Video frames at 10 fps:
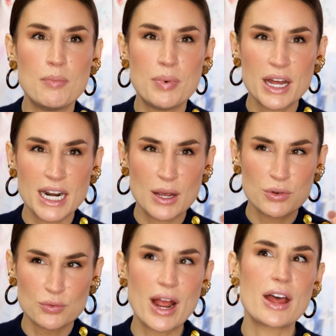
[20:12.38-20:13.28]
but I
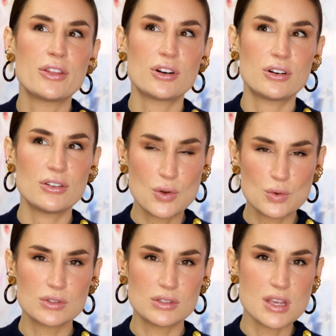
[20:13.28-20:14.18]
would rather
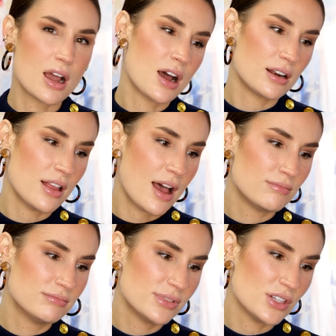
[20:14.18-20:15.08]
use the
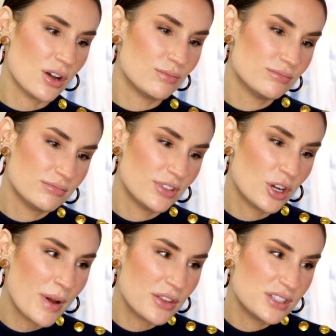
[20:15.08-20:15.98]
Lab. So
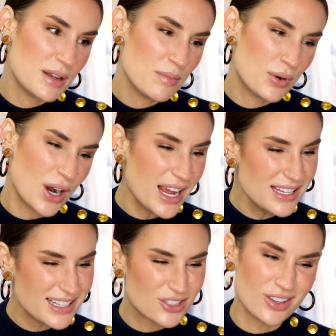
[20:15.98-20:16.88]
they're about the same
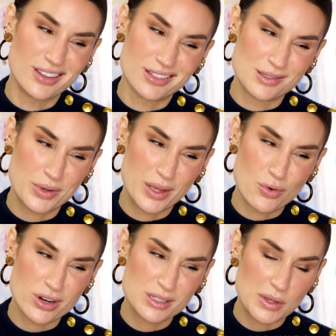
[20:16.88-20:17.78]
price. Actually, I think this is probably
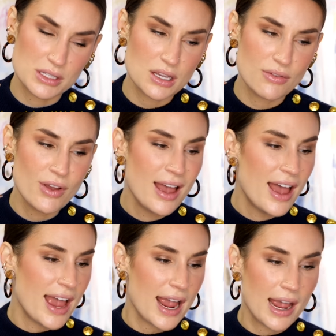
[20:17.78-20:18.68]
more expensive.
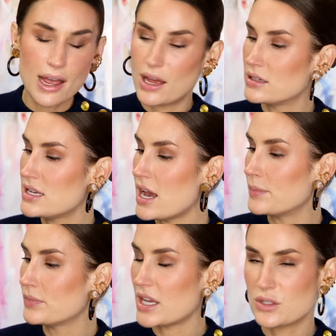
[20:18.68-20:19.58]
And
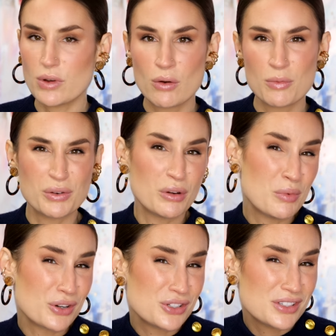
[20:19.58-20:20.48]
yeah, that's why I won't be
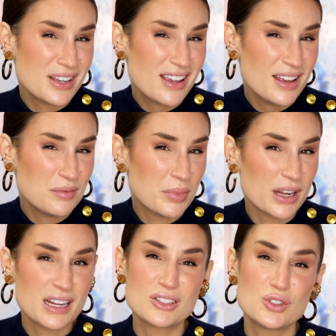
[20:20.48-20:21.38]
repurchasing it,
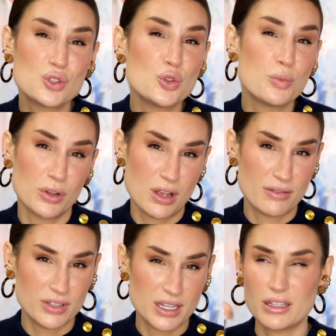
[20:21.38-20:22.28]
but it's super
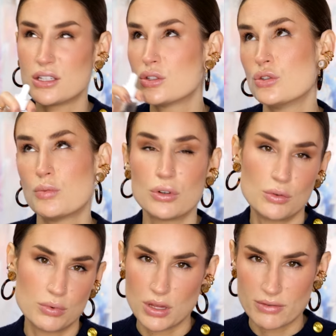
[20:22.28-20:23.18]
lovely, like super
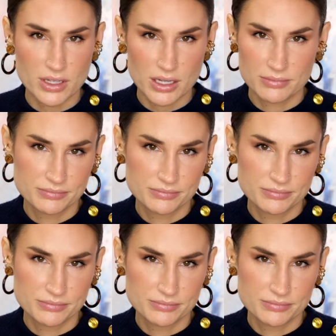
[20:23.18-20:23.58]
duper lovely.